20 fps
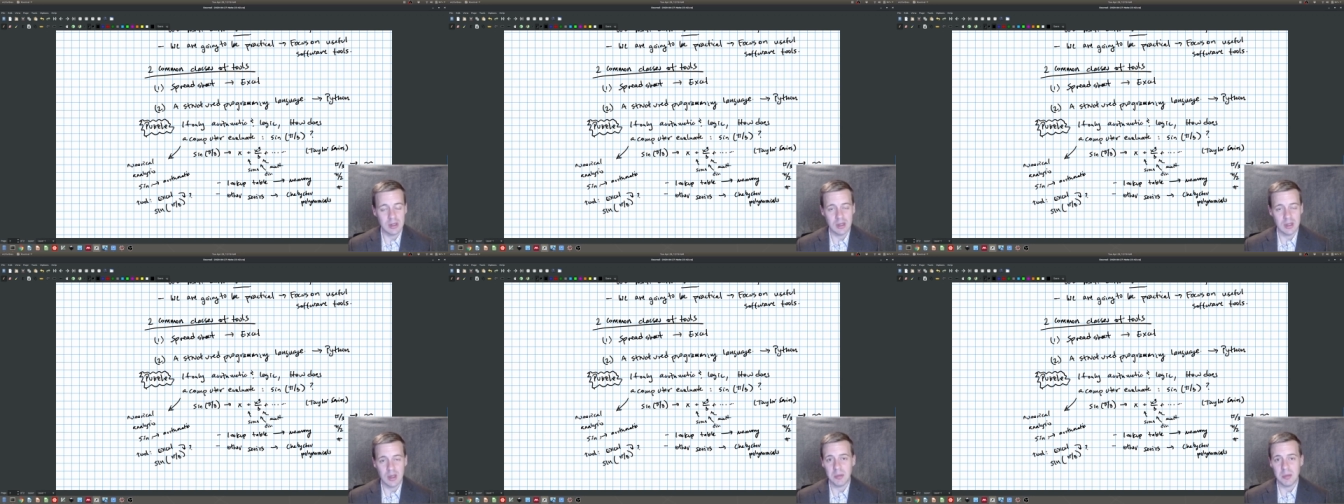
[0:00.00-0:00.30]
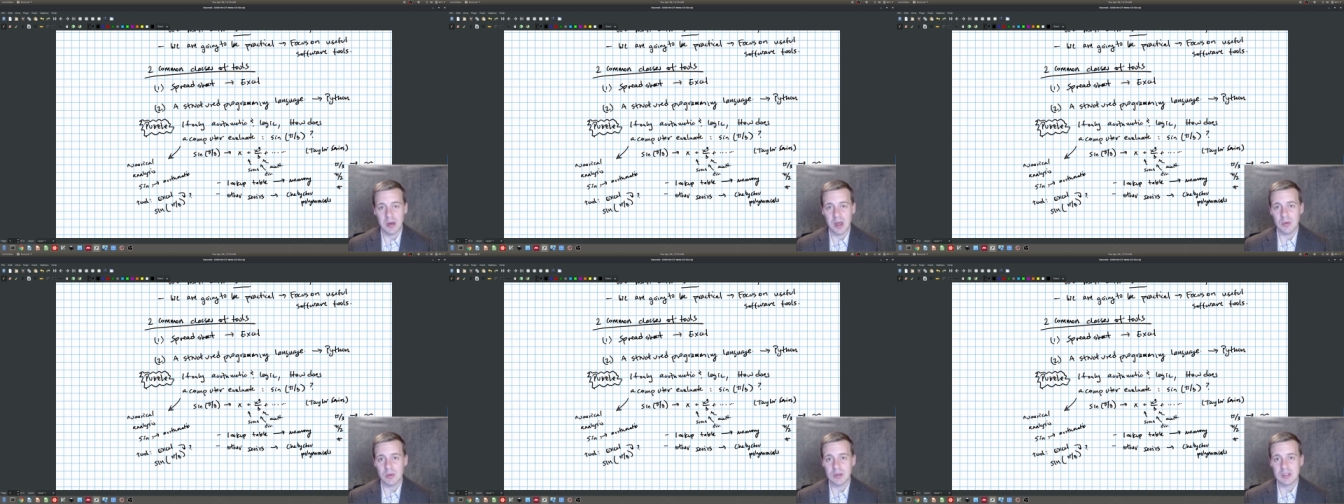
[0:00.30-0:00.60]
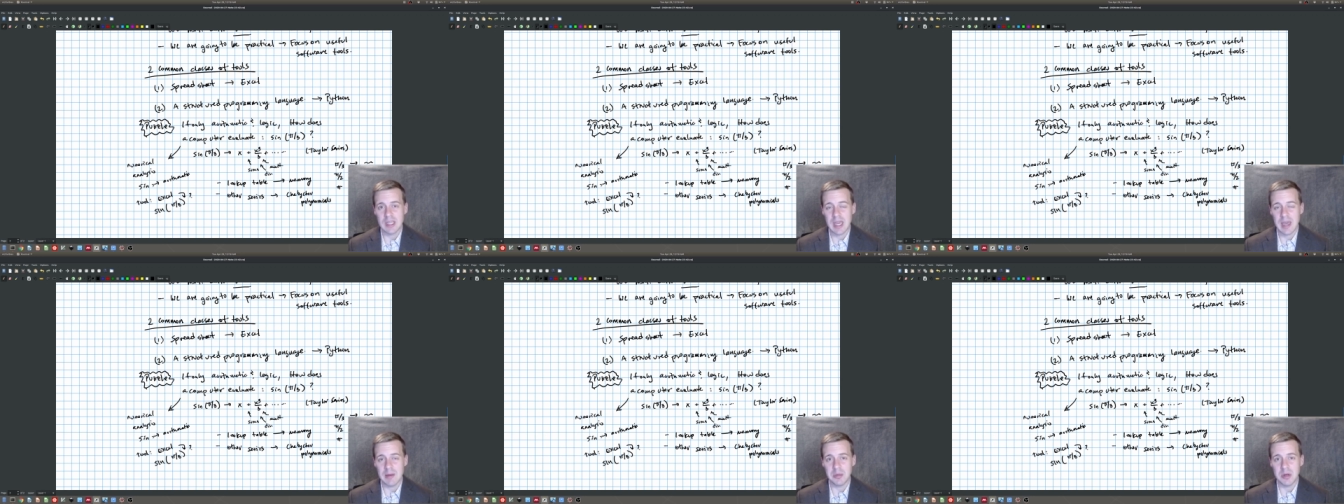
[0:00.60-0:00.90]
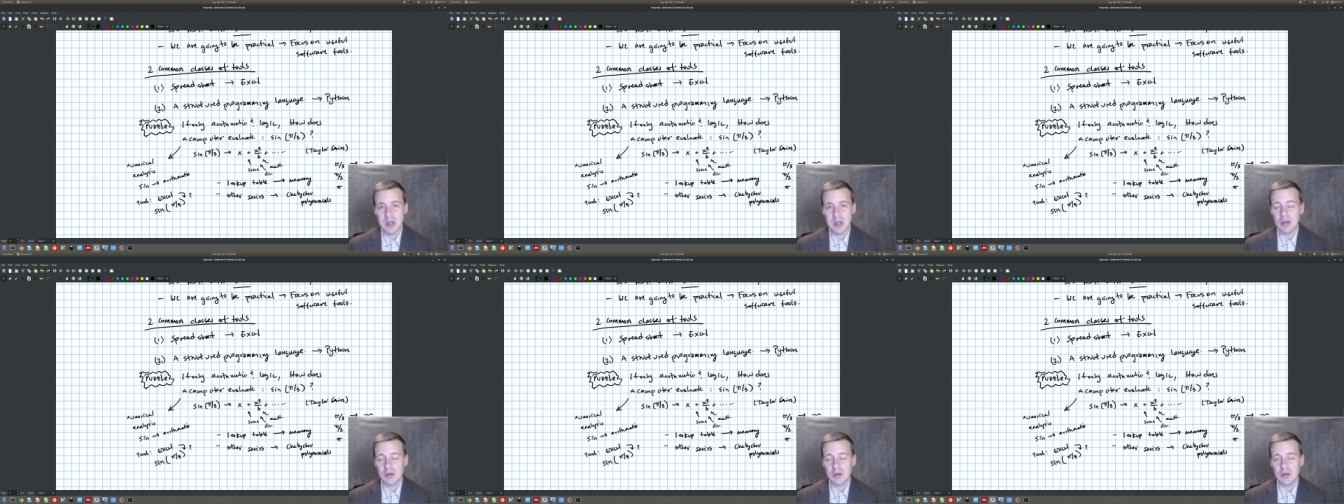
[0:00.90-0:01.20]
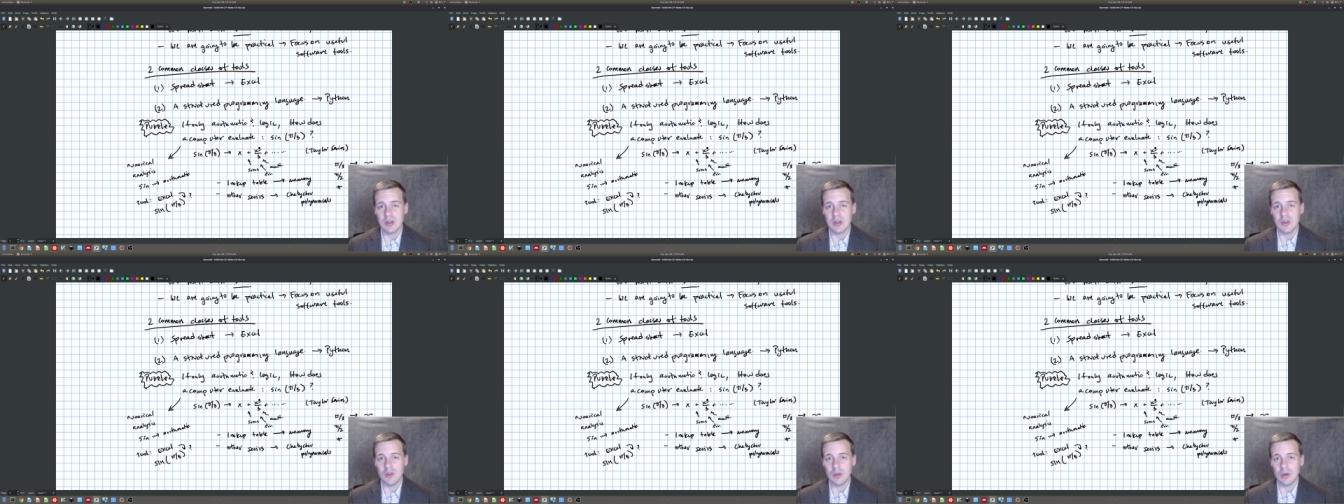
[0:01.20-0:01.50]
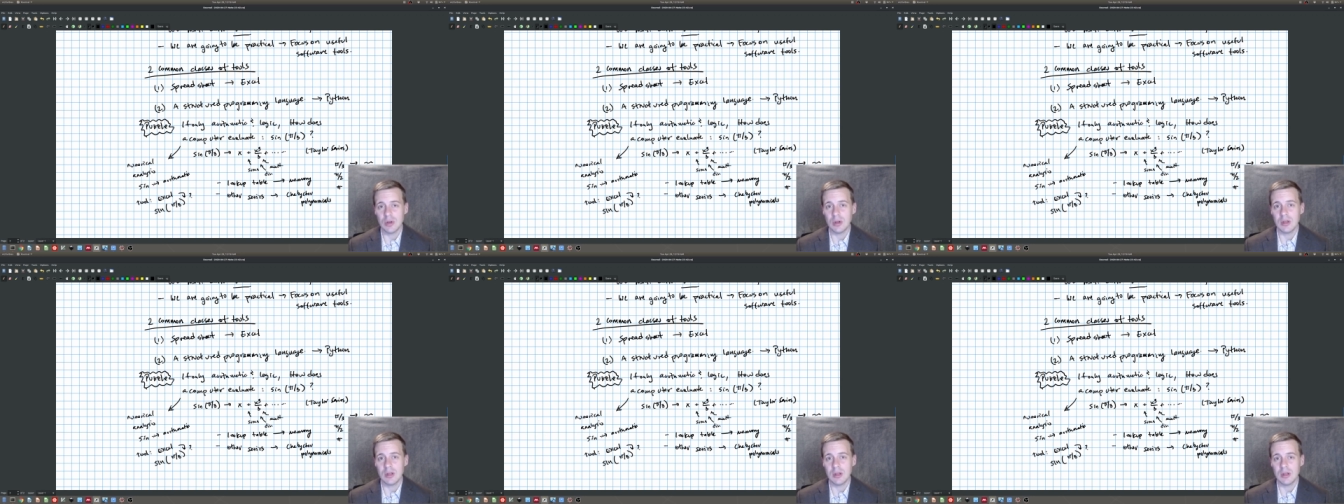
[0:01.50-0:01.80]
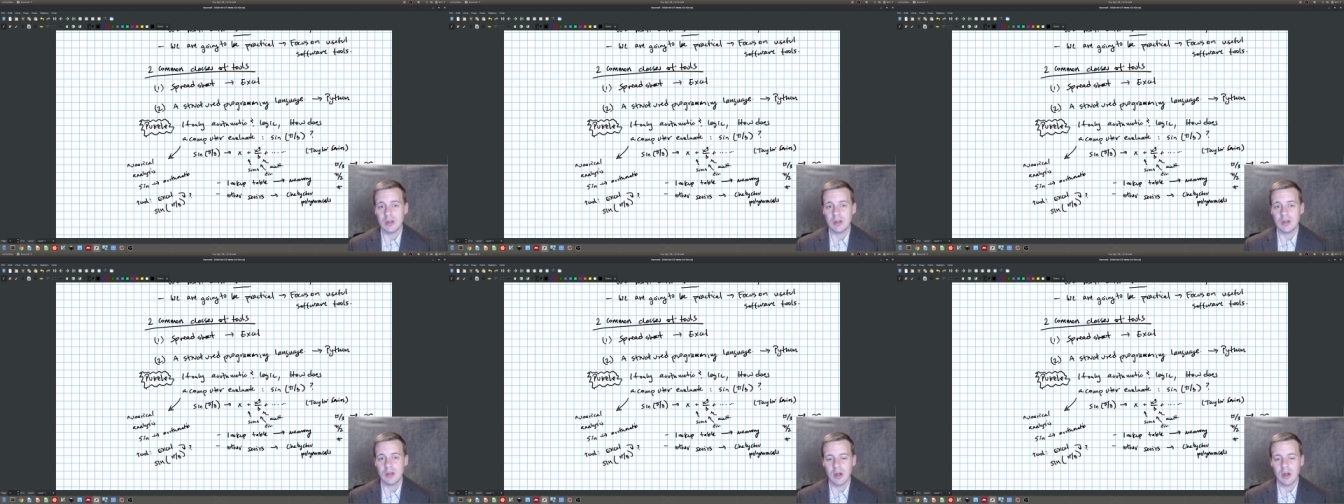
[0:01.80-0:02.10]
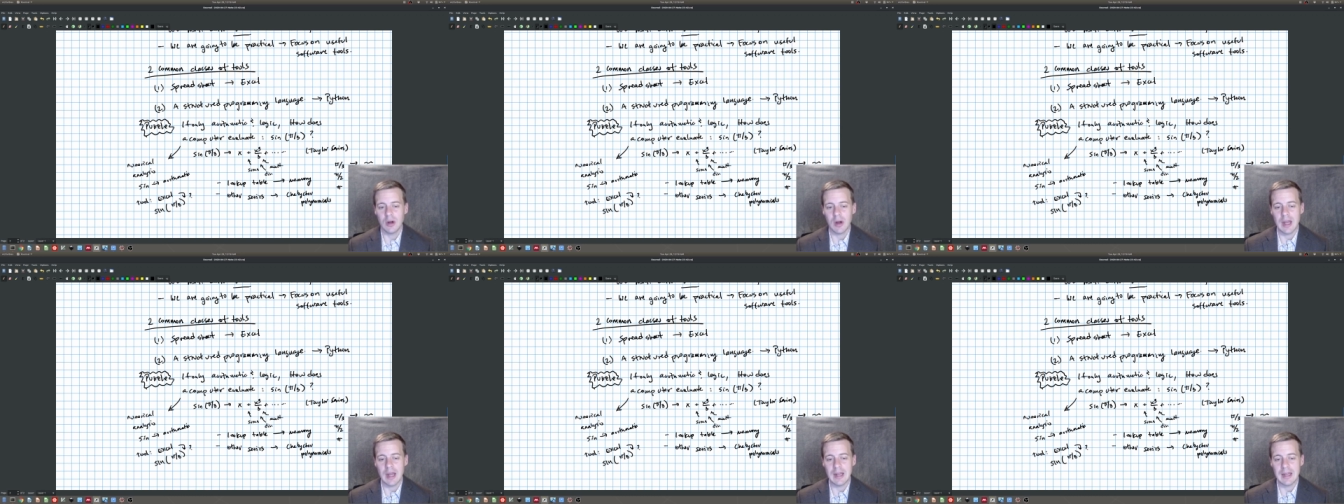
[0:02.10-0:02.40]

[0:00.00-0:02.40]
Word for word: about what's happening underneath the hood, all right?